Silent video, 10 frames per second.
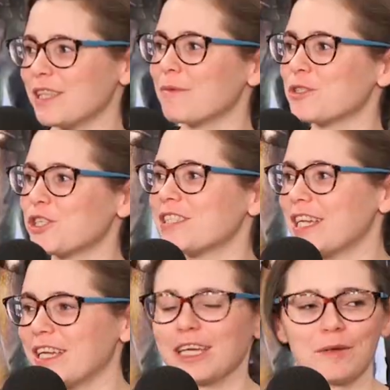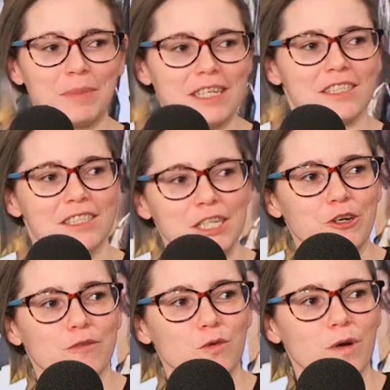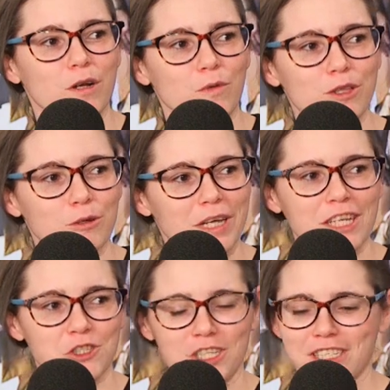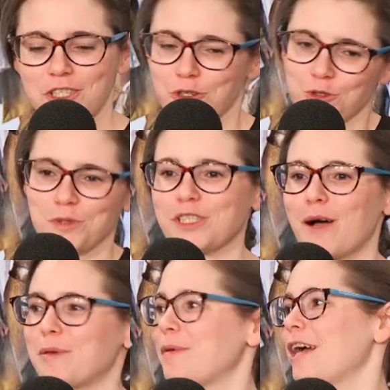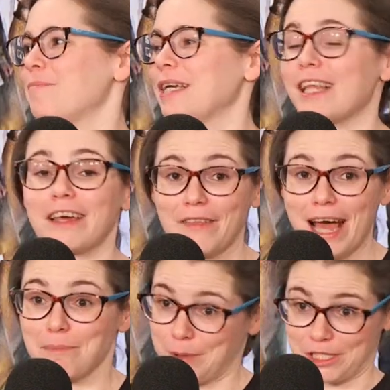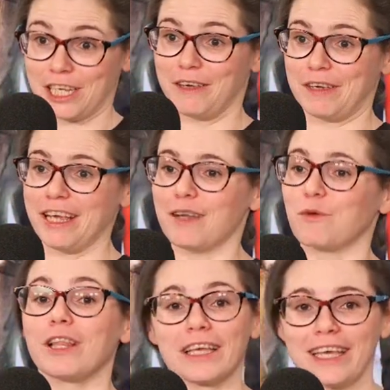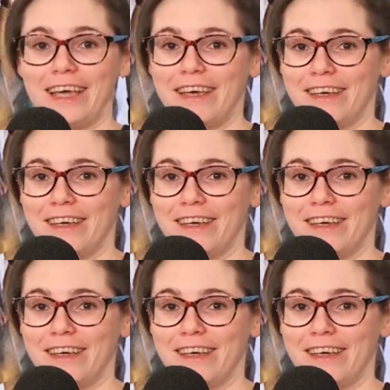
they were just taking Bendis's Daredevil run where Luke Cage and Jessica Jones were stopping by and being like, that but TV. And we're like, yeah.